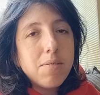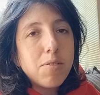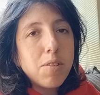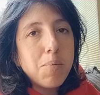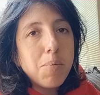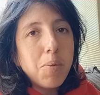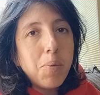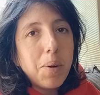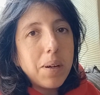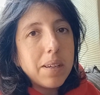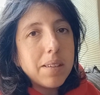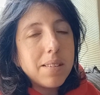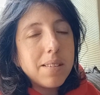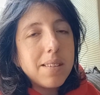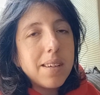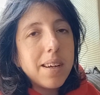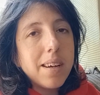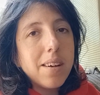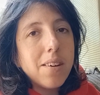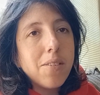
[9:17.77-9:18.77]
from the waist
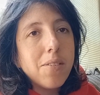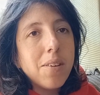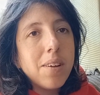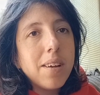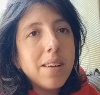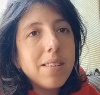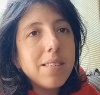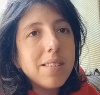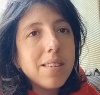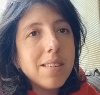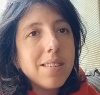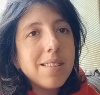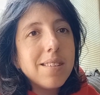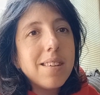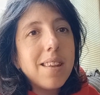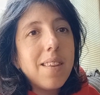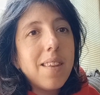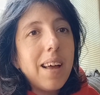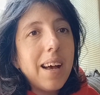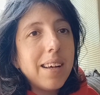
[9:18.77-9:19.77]
down since the
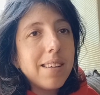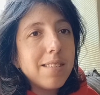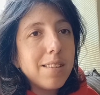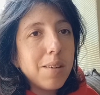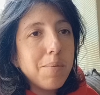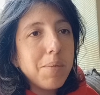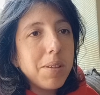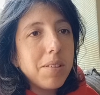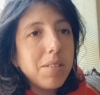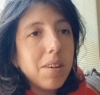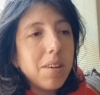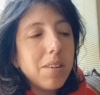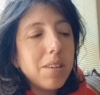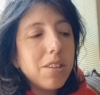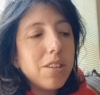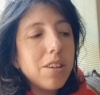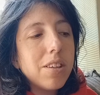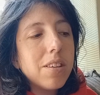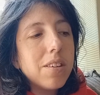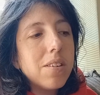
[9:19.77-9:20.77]
last time they saw
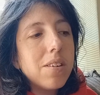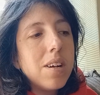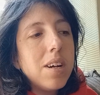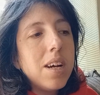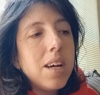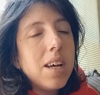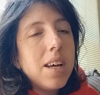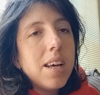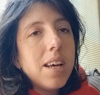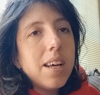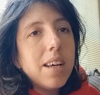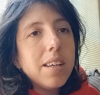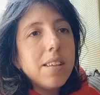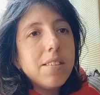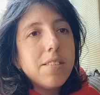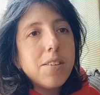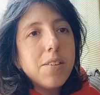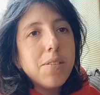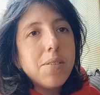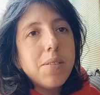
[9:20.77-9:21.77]
each other. And
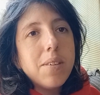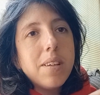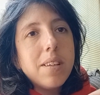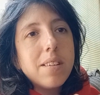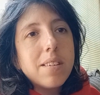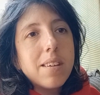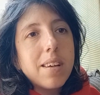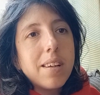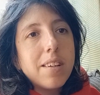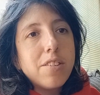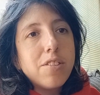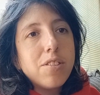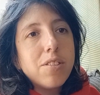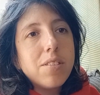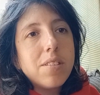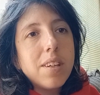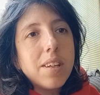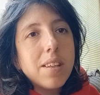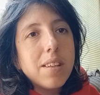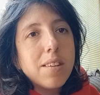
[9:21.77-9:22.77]
so it's kind of
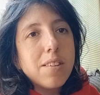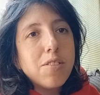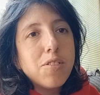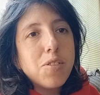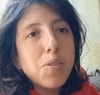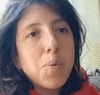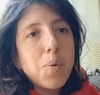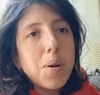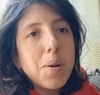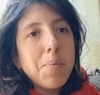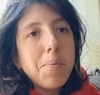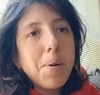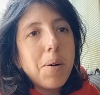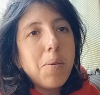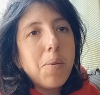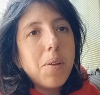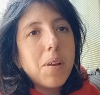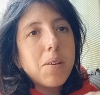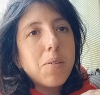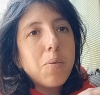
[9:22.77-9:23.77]
just telling the story about
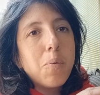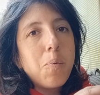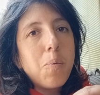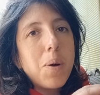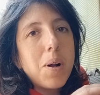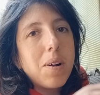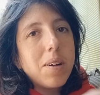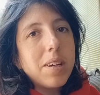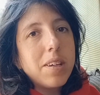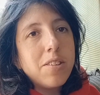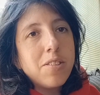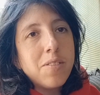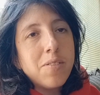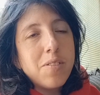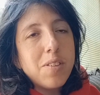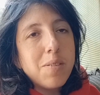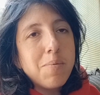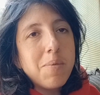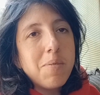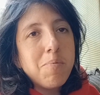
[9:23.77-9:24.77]
like where each of
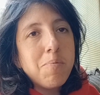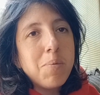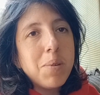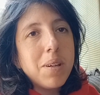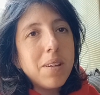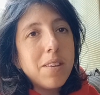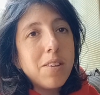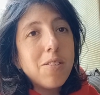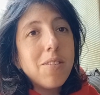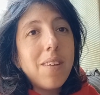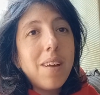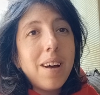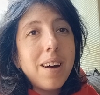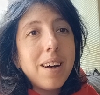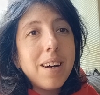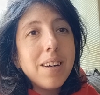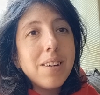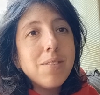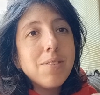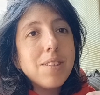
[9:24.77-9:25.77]
them have been in their
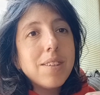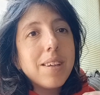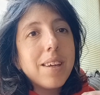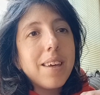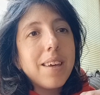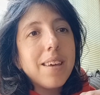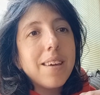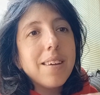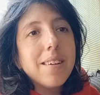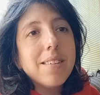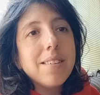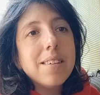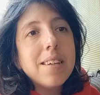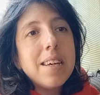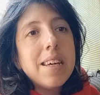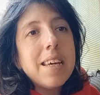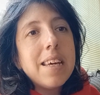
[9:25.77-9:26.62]
lives and